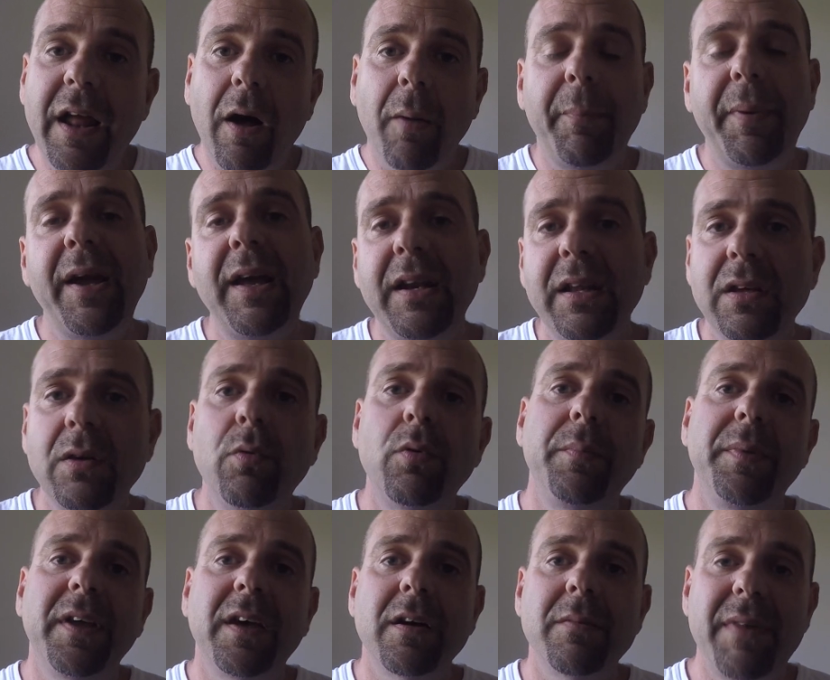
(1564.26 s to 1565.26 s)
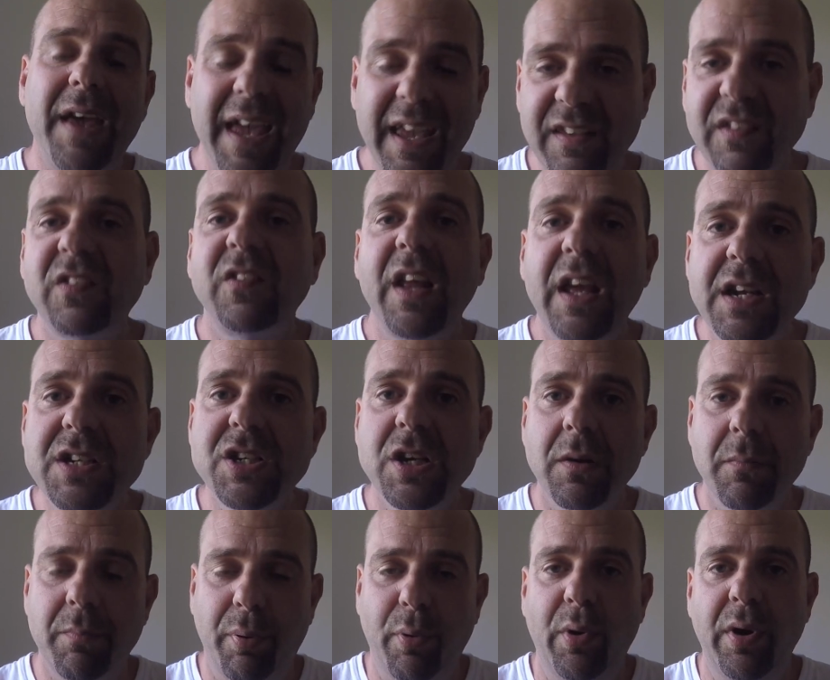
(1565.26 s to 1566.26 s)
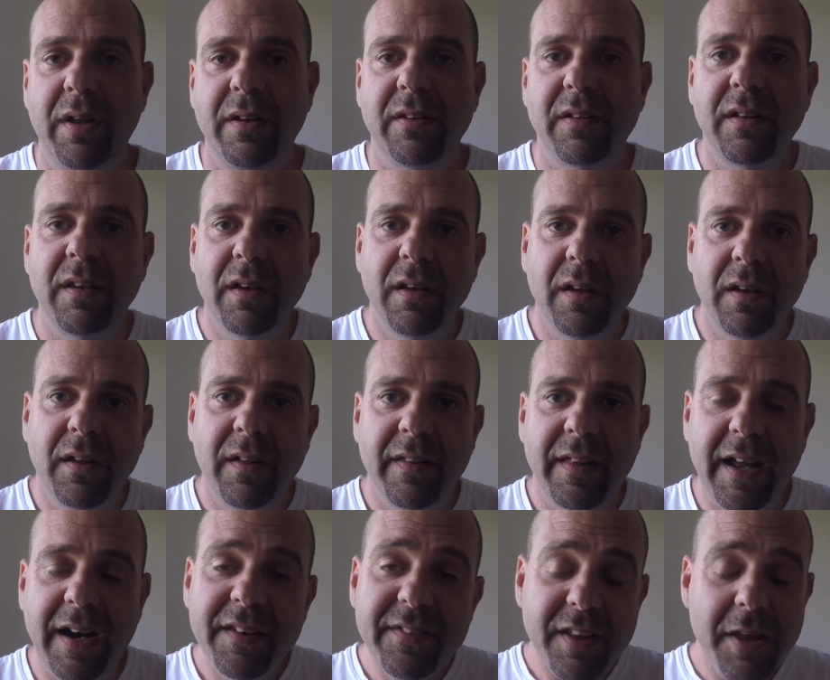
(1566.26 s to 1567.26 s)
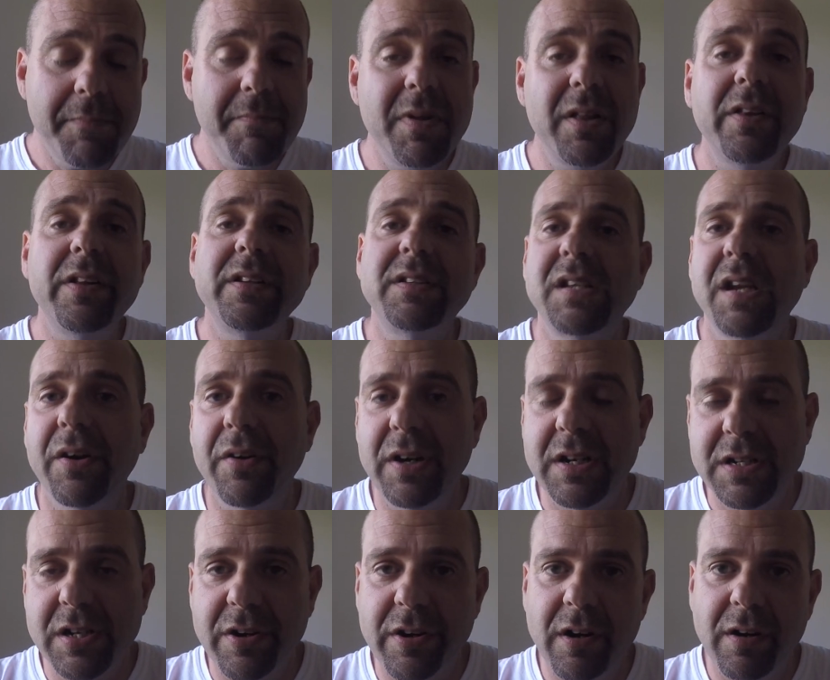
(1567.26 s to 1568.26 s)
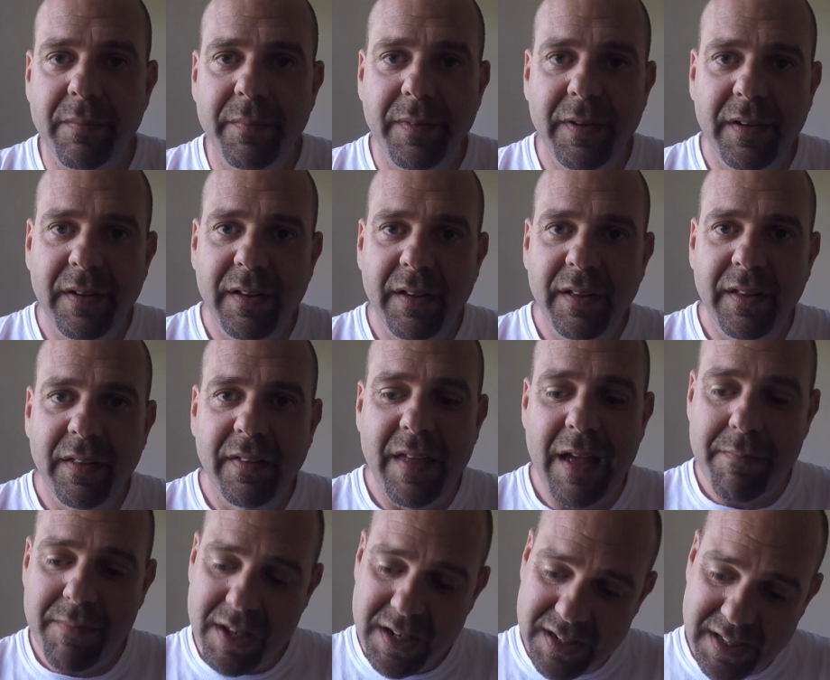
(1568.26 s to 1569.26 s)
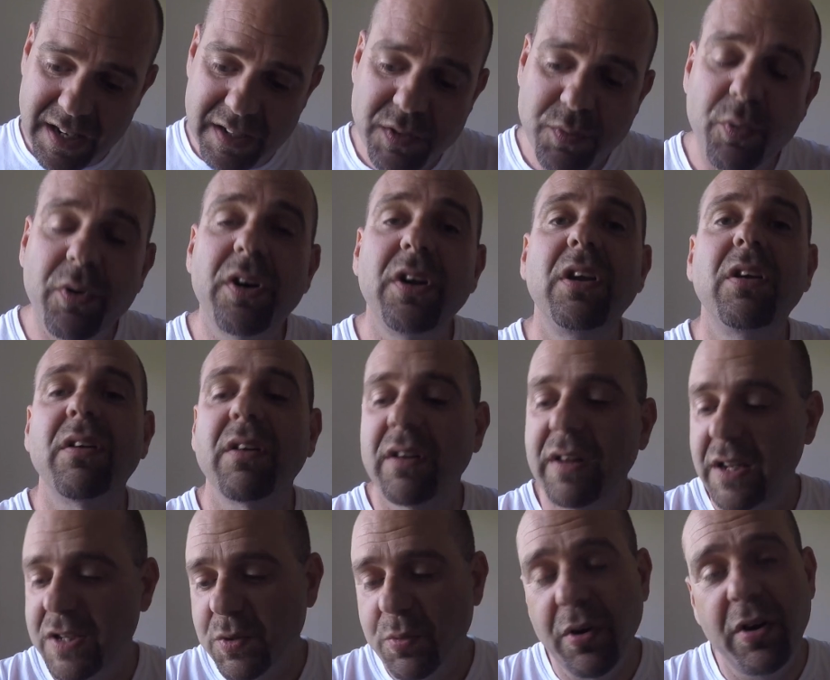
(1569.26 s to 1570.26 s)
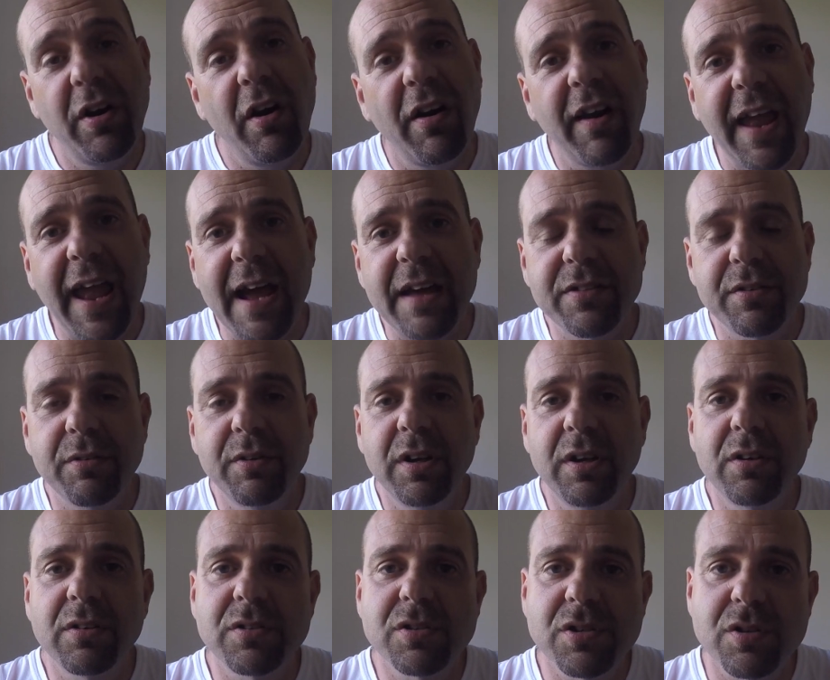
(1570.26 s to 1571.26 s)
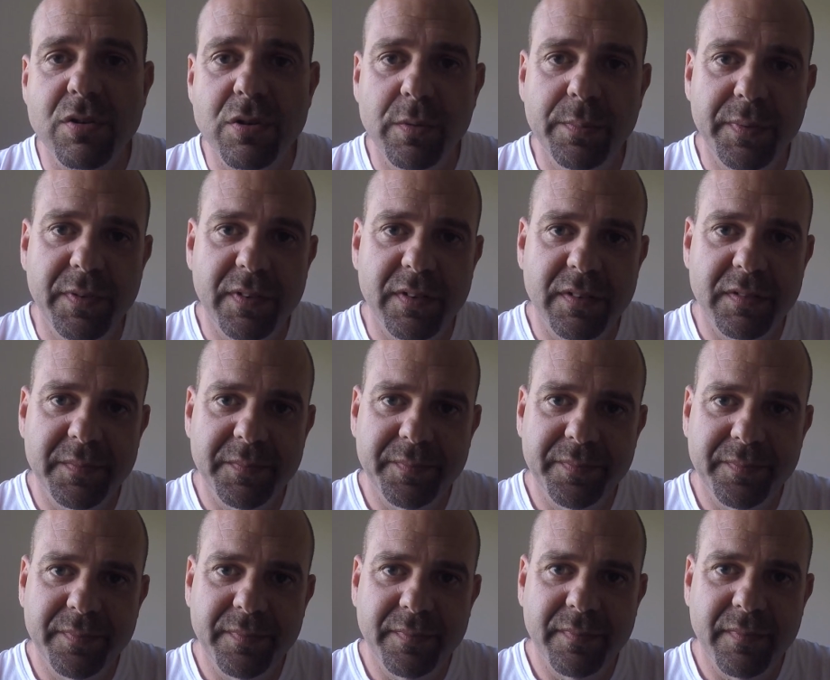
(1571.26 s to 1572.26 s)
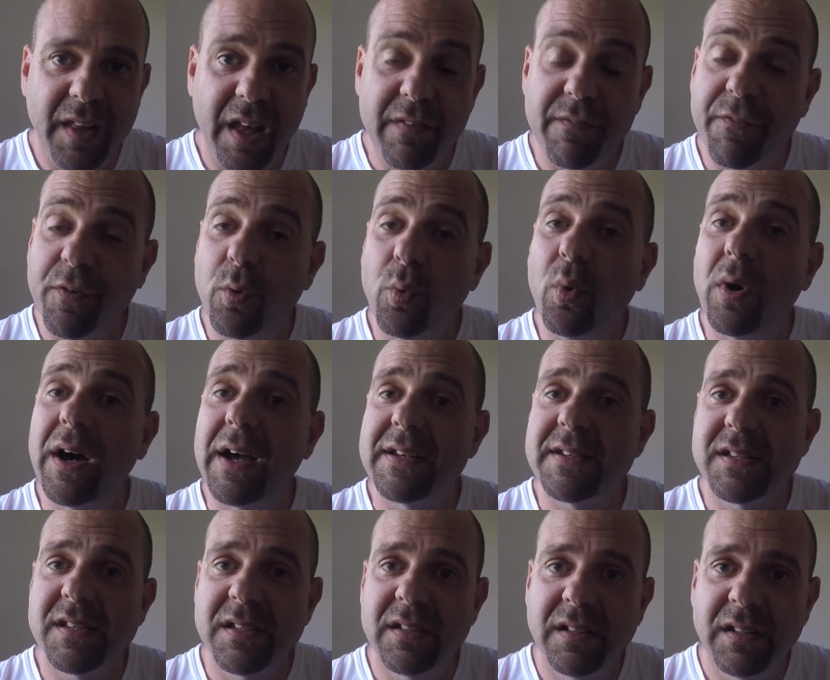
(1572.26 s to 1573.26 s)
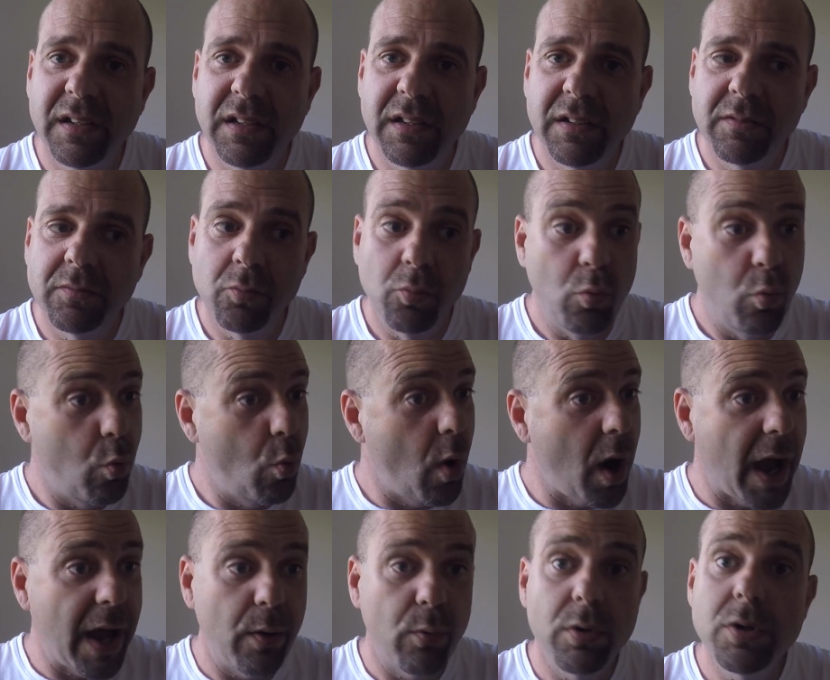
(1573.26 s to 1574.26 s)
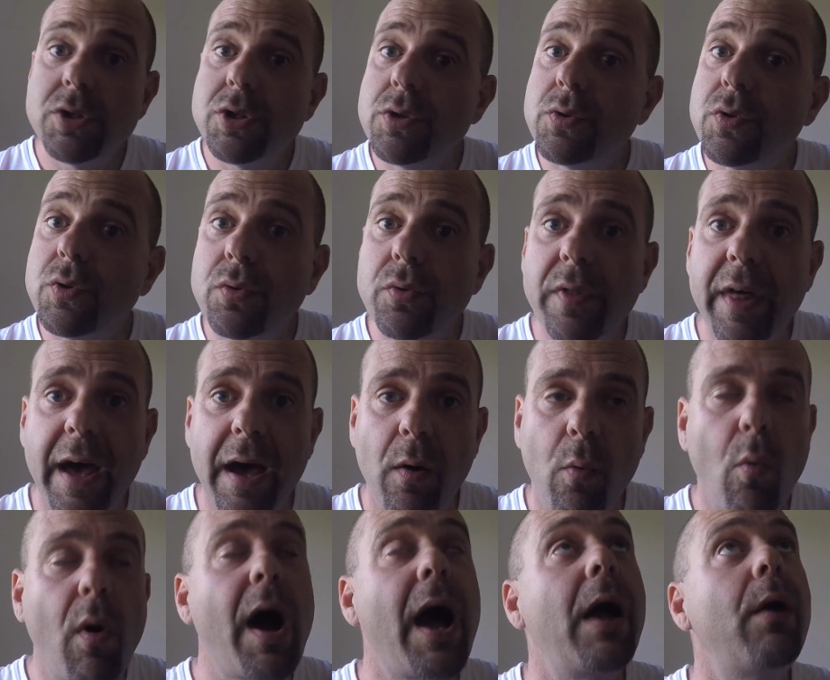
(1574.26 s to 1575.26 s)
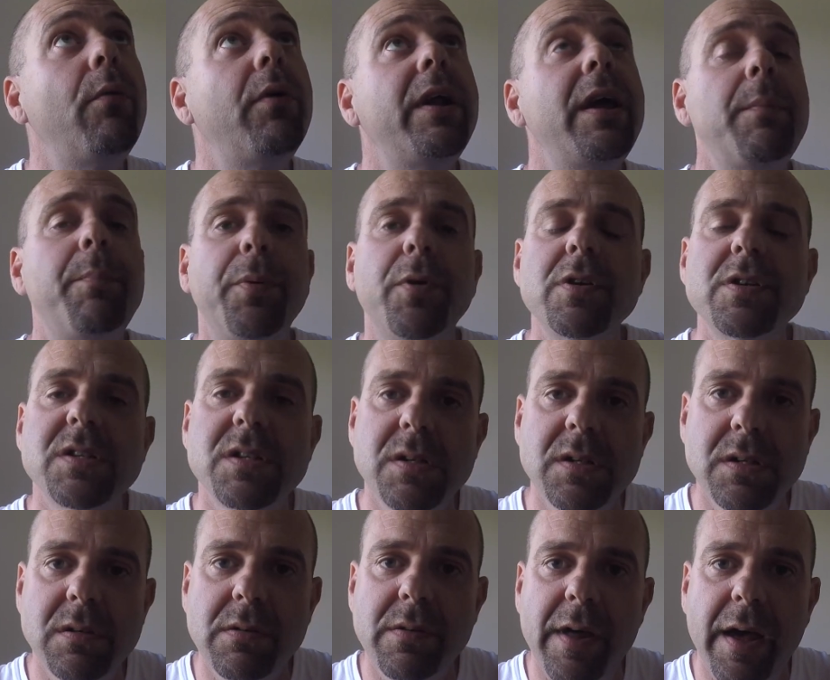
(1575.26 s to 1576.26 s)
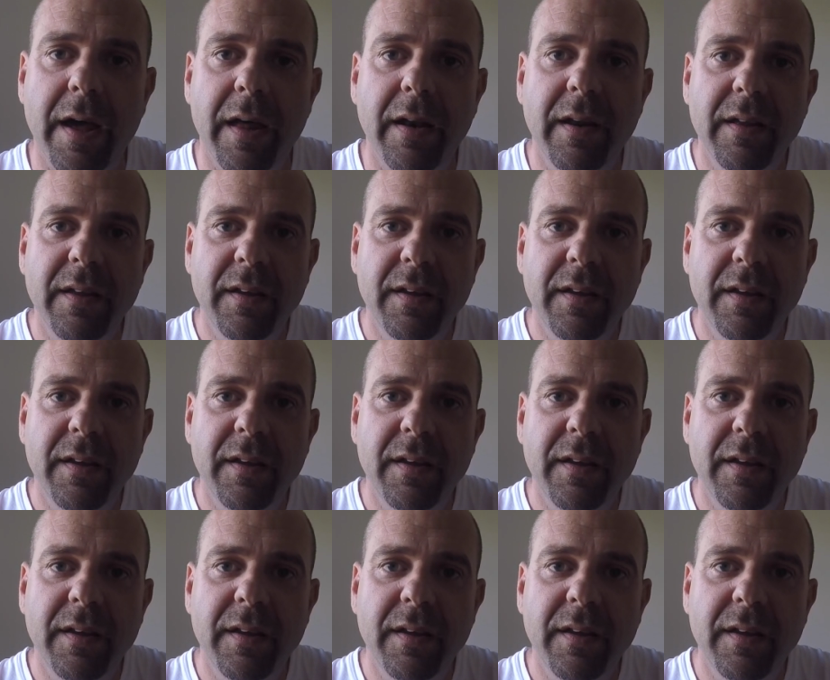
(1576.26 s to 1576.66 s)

Albania would become a staging point. That is a military term. That means that's where you're gathering your troops. And for what? Why would you do that? Why would a person do that?